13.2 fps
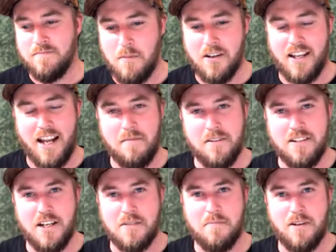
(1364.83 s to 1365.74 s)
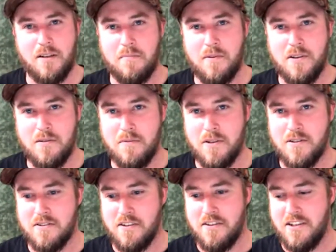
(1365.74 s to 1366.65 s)
I'm not game to touch my computer
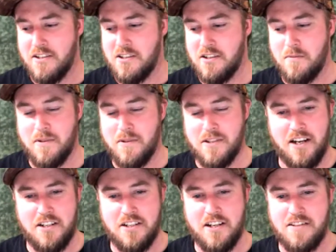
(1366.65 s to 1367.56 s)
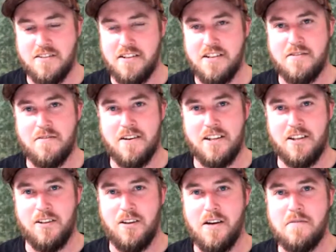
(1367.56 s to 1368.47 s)
because I think it's a little bit touchy as it is running
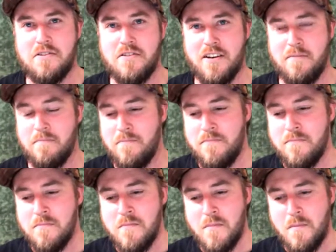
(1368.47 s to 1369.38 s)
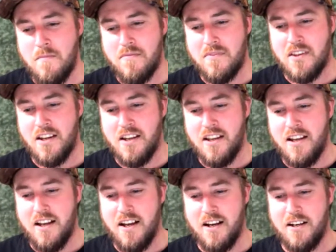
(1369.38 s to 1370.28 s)
the live stream.
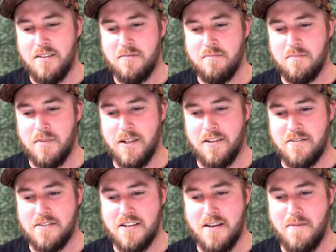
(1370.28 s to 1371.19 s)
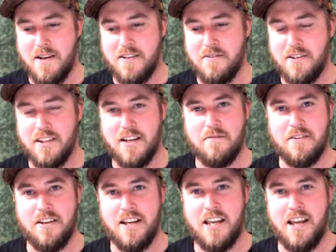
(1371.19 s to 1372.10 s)
But I'll see about doing that
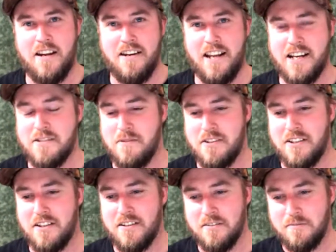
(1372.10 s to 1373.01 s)
for the next one though.